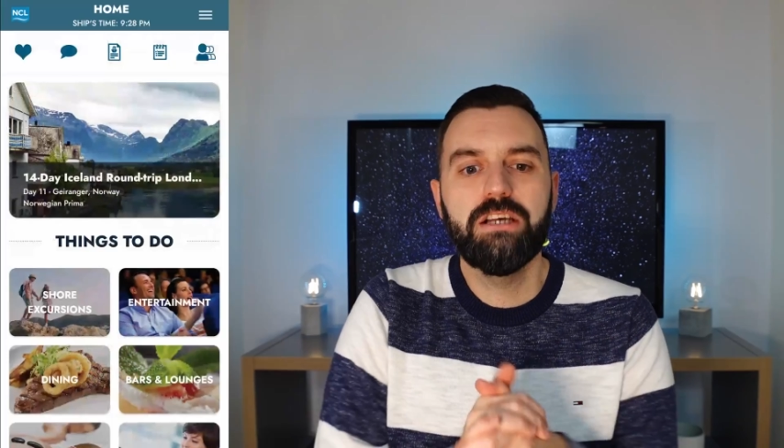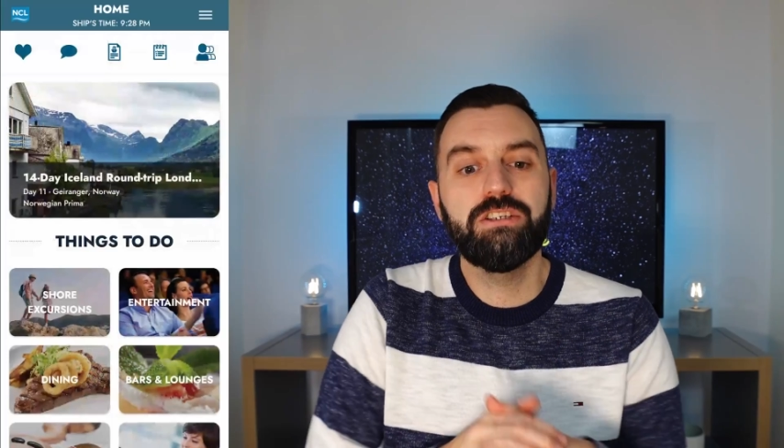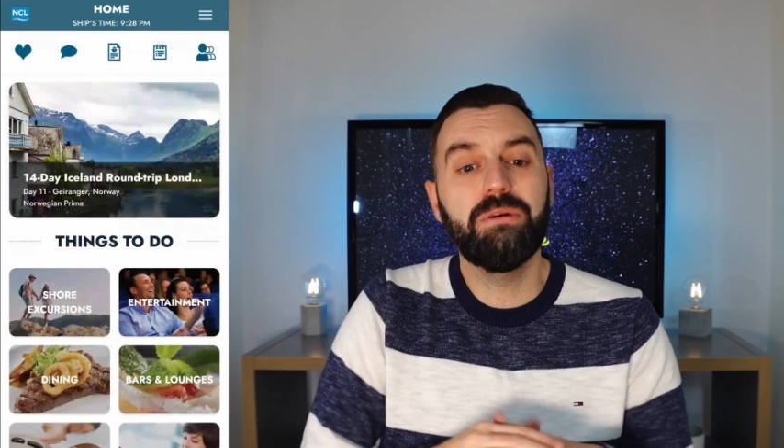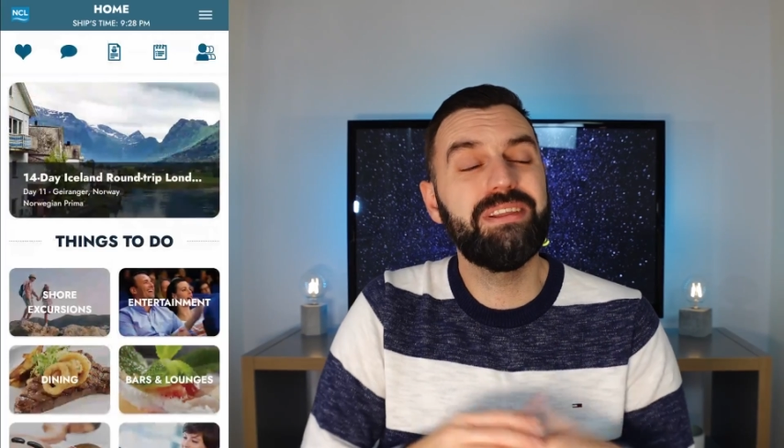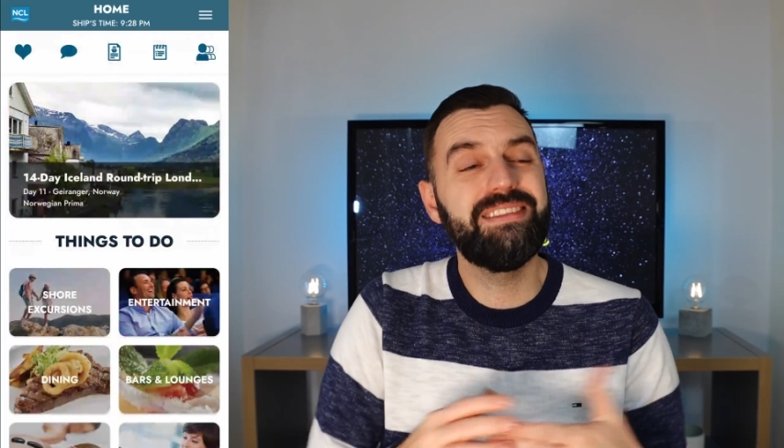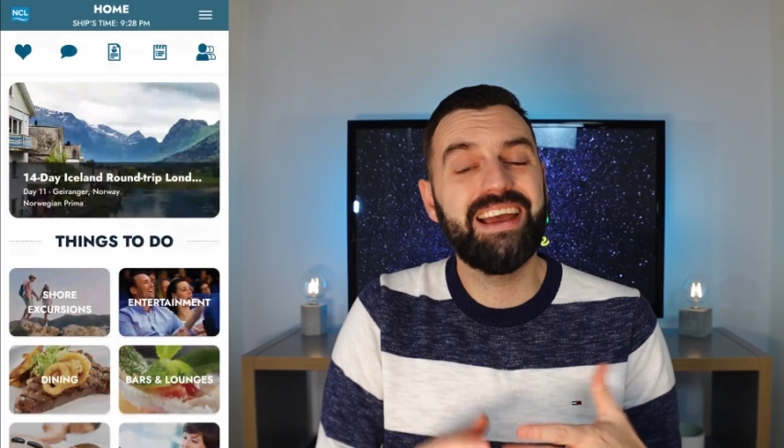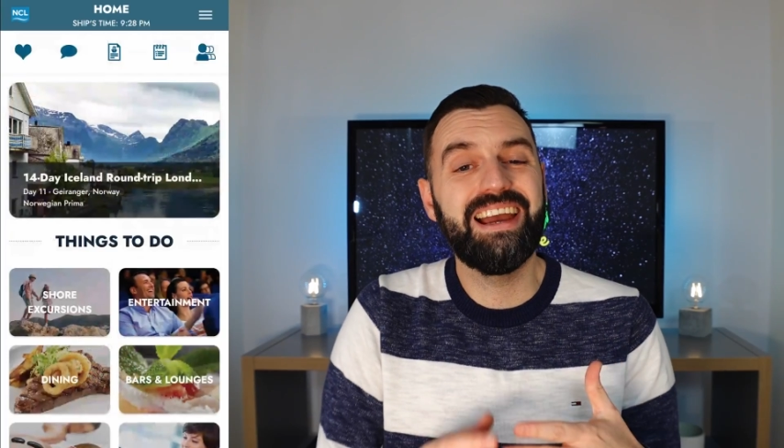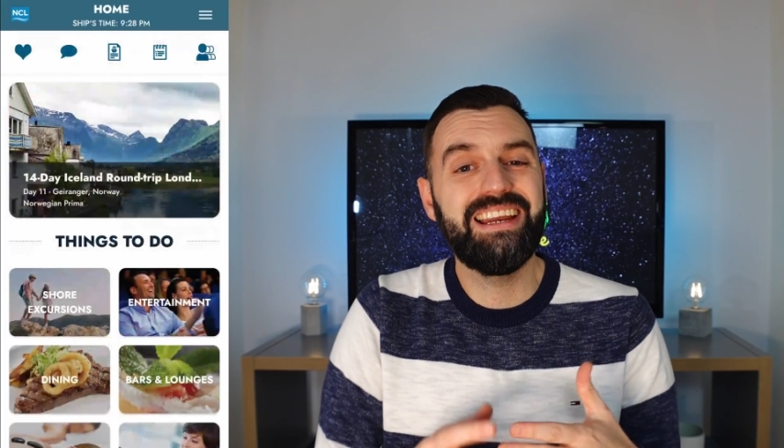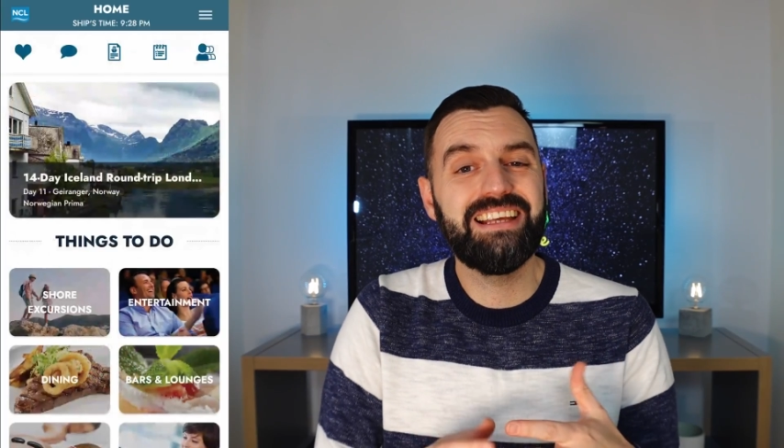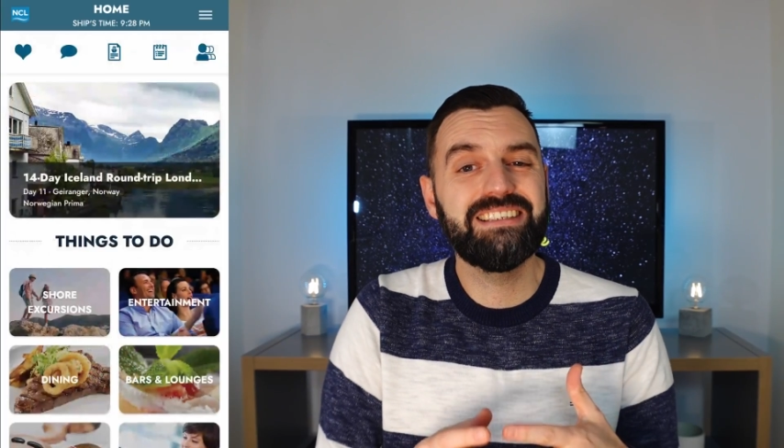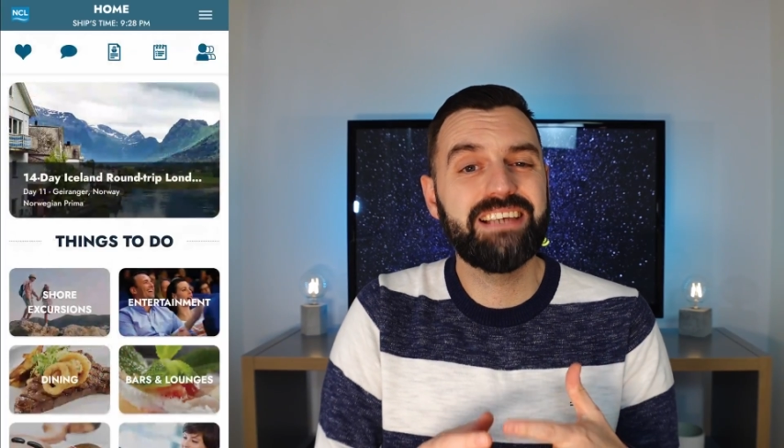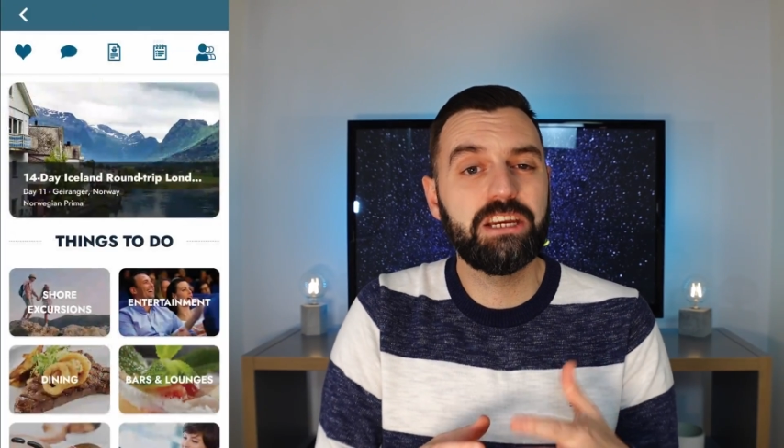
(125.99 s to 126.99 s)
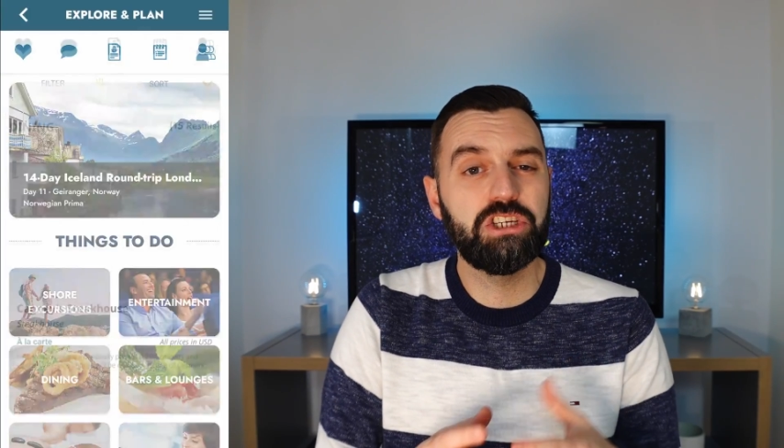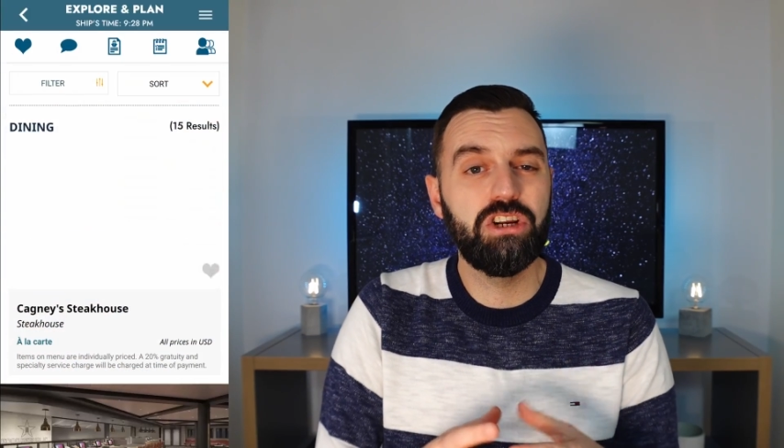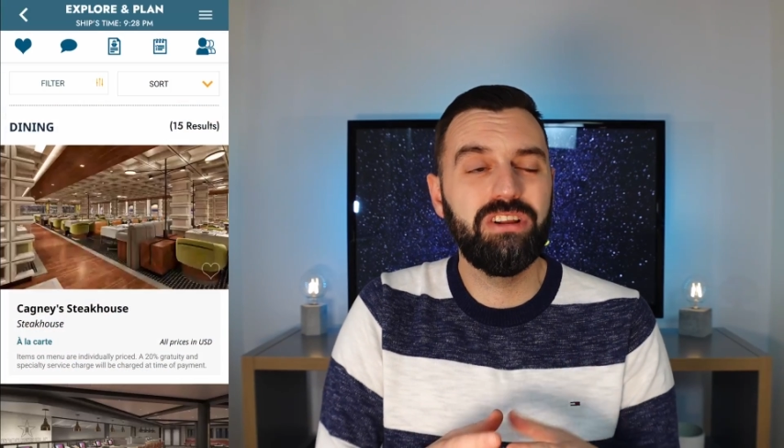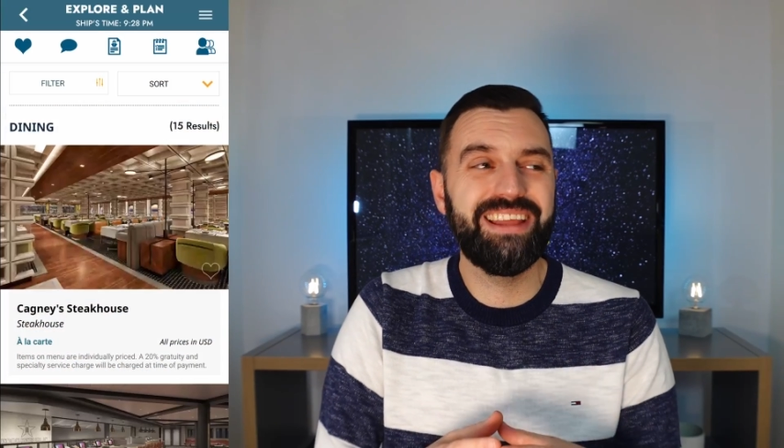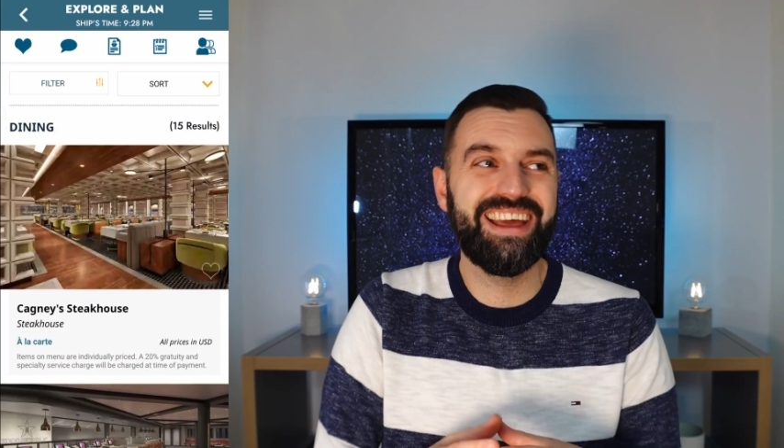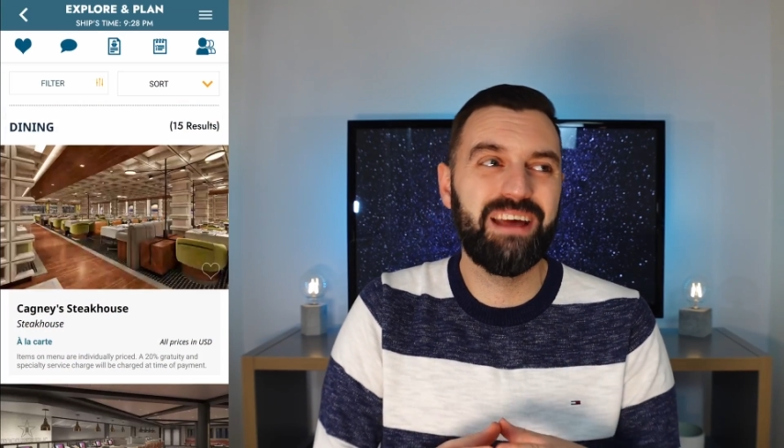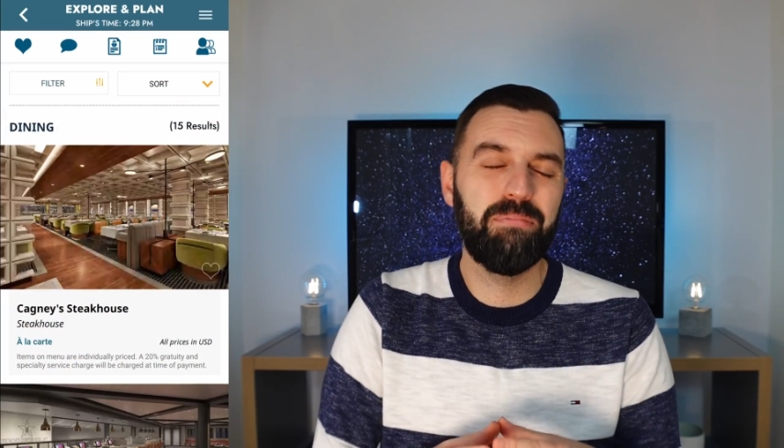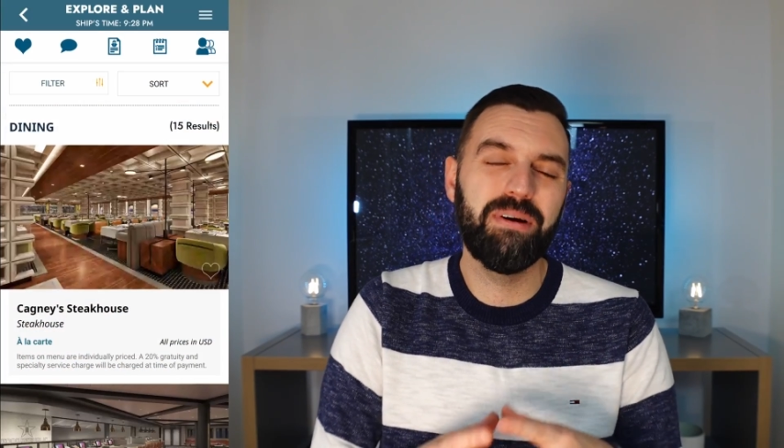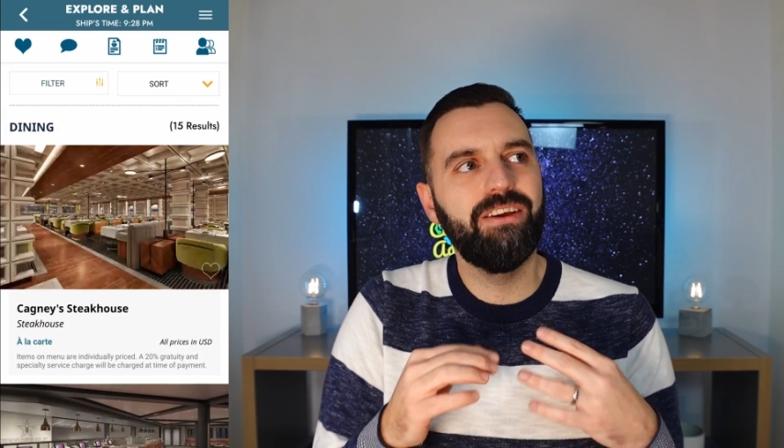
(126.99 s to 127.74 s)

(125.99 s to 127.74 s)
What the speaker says: So the dining section on the app,